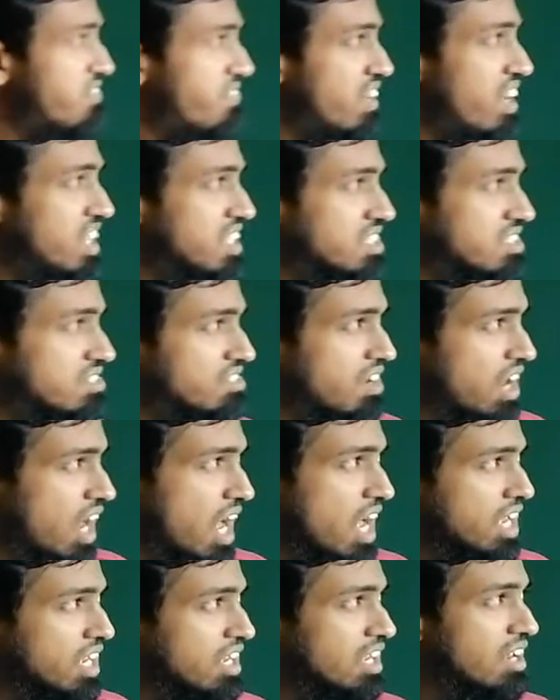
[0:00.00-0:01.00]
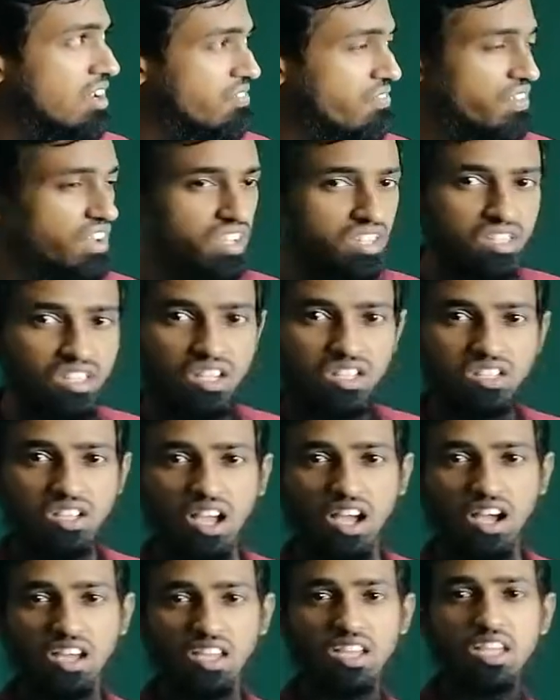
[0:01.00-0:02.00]
face, triangular faces
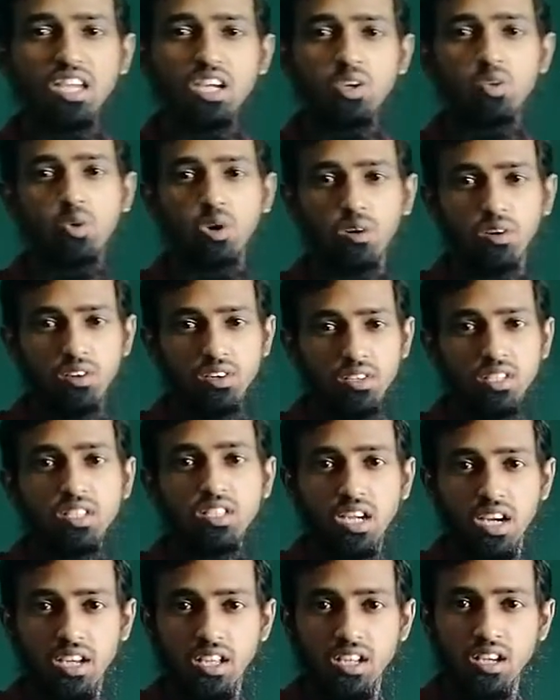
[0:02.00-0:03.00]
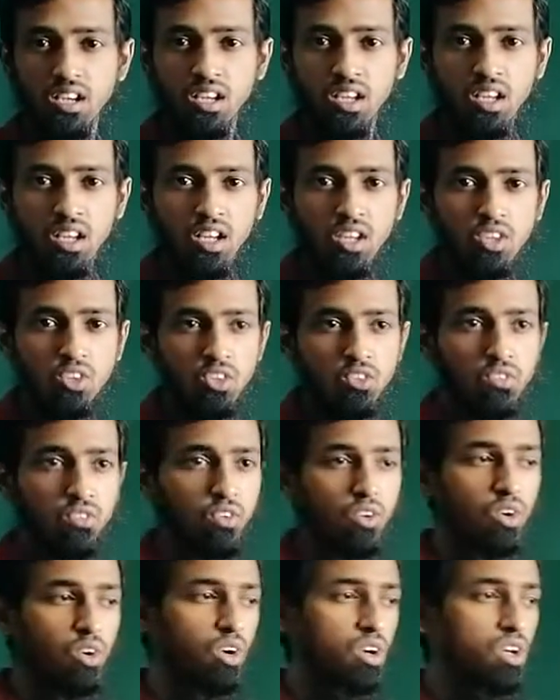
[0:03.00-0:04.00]
are equal what we studied.
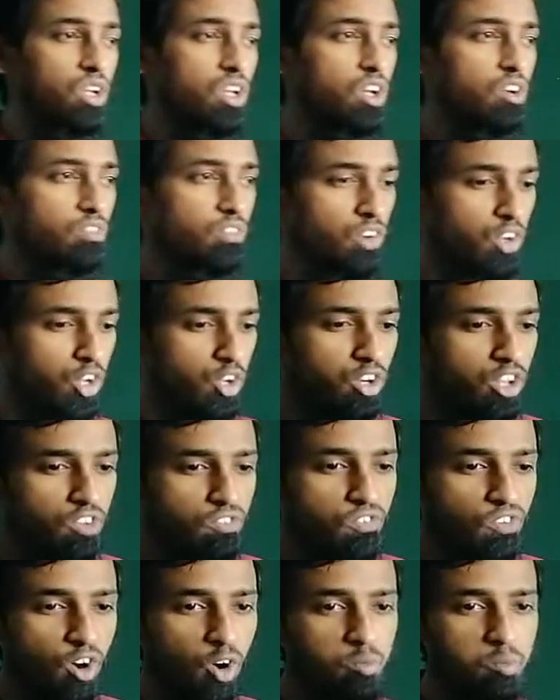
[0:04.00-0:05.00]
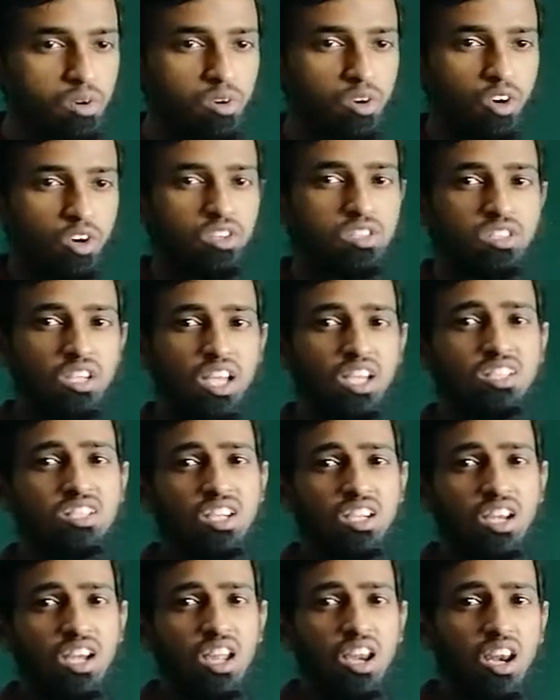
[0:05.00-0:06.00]
For uniform
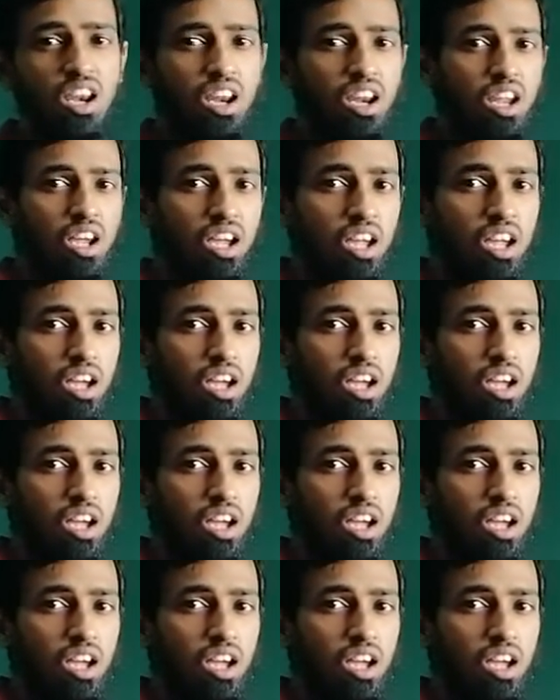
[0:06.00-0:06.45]
cross-sectional